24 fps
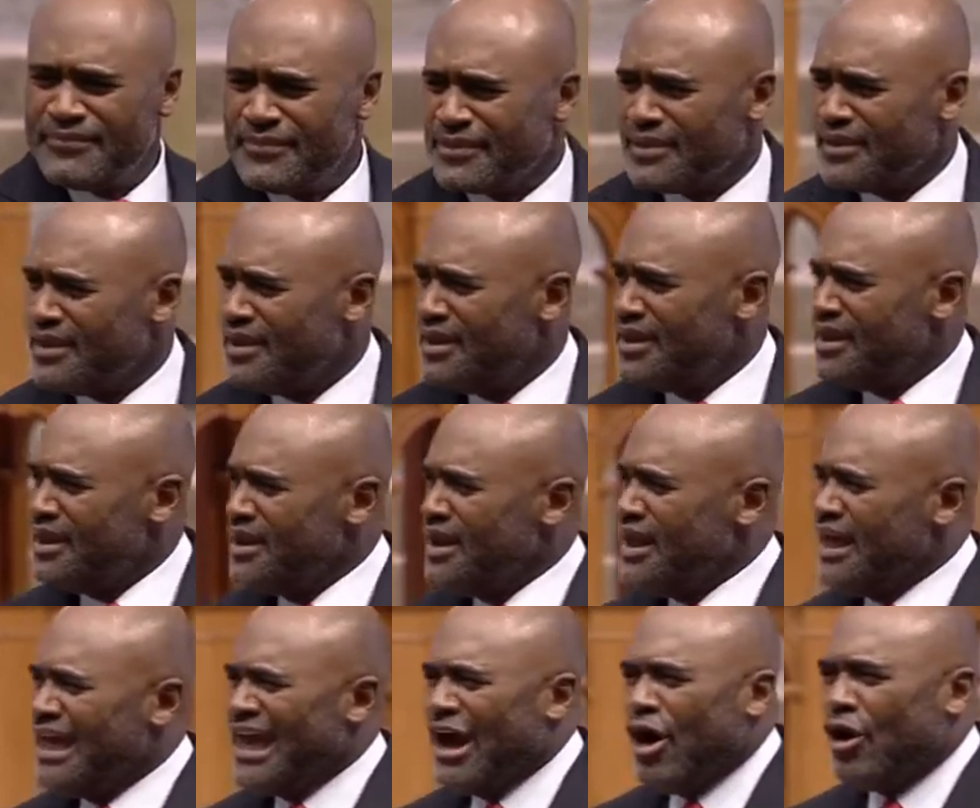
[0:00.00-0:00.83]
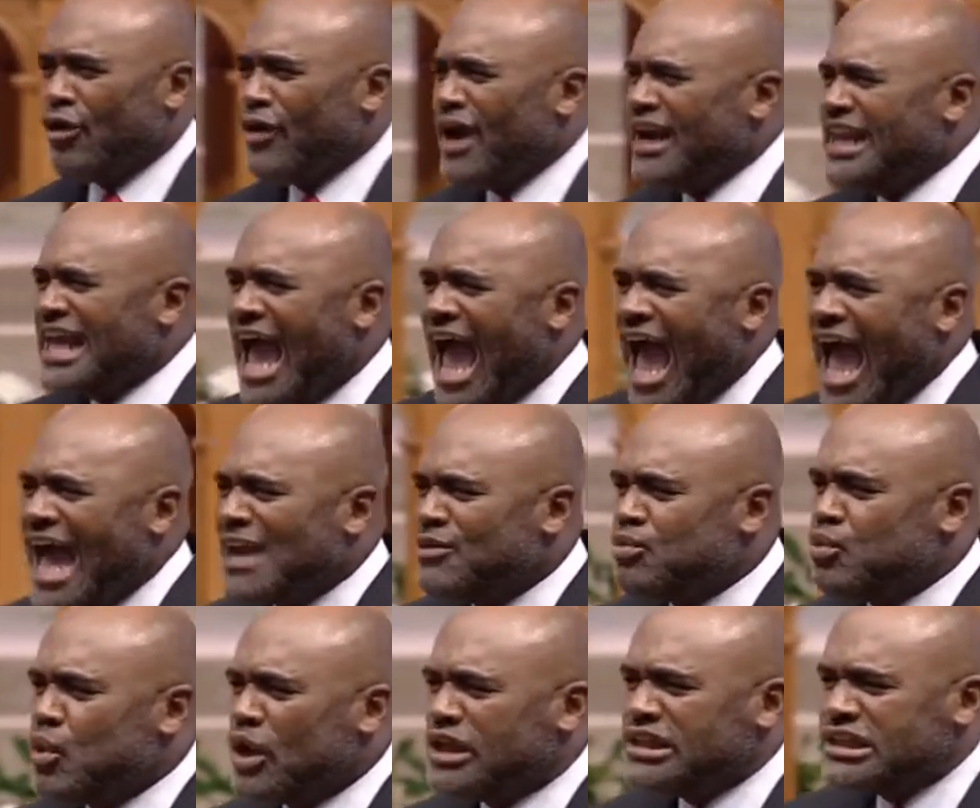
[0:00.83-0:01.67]
He already had what
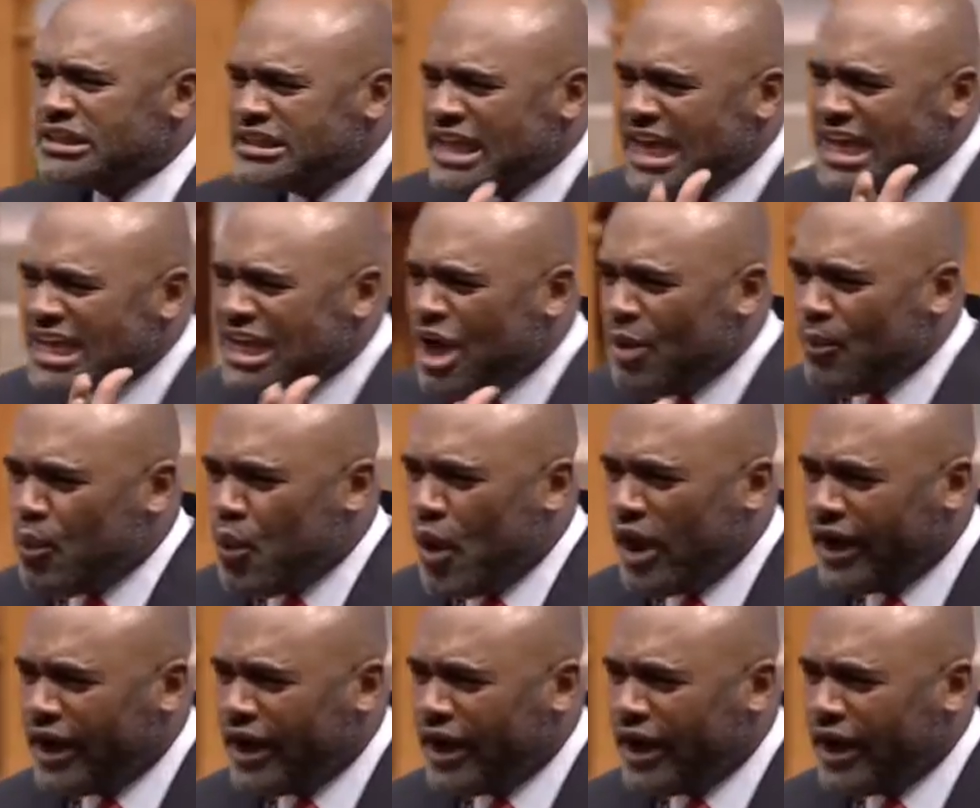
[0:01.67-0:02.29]
Jacob wanted,